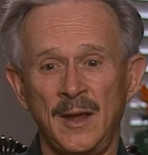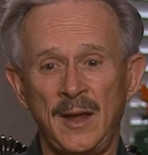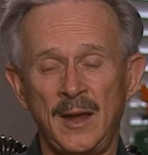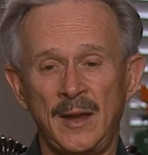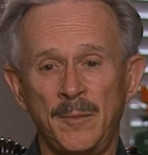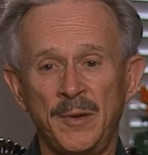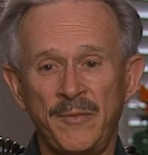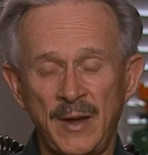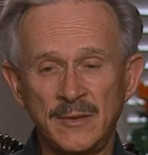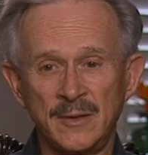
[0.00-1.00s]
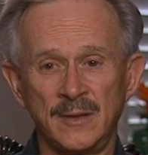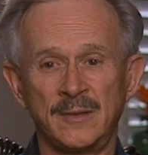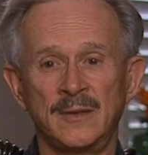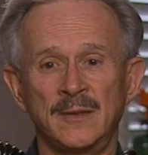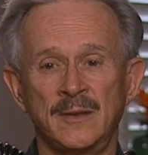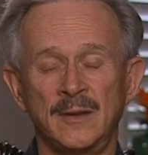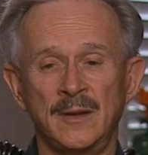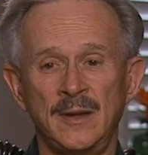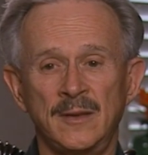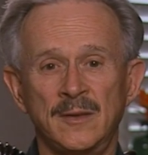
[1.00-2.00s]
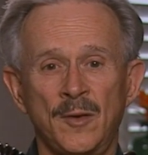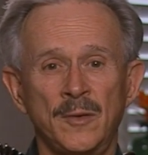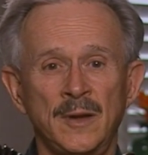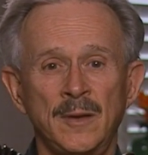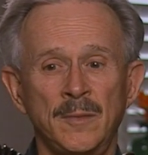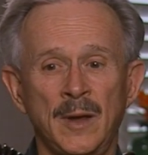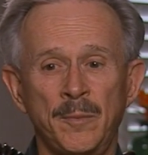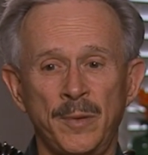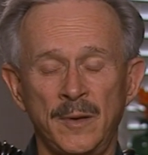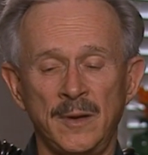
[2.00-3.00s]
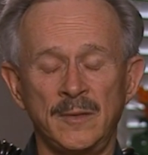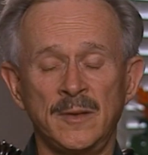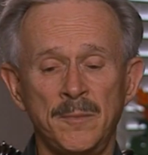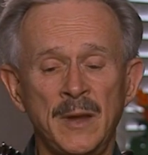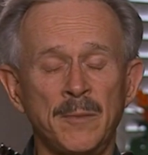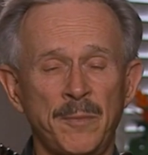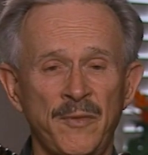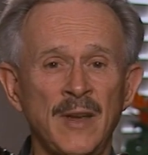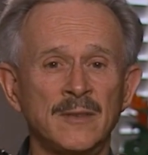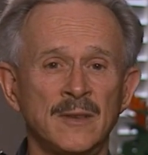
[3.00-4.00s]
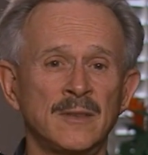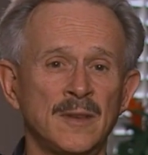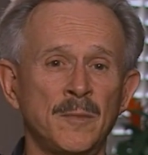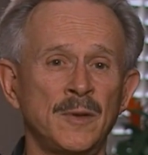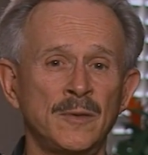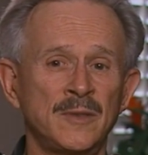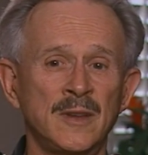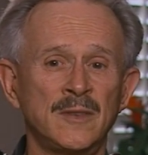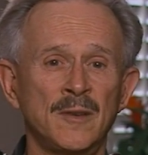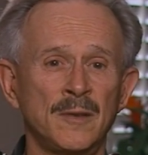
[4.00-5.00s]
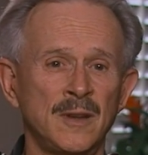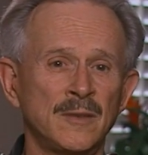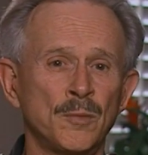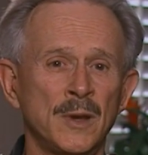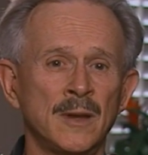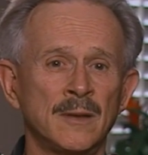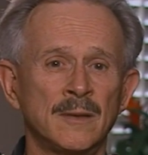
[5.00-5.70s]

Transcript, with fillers: And a perfectionist is only, a to me, a perfectionist is someone who sees it only his way.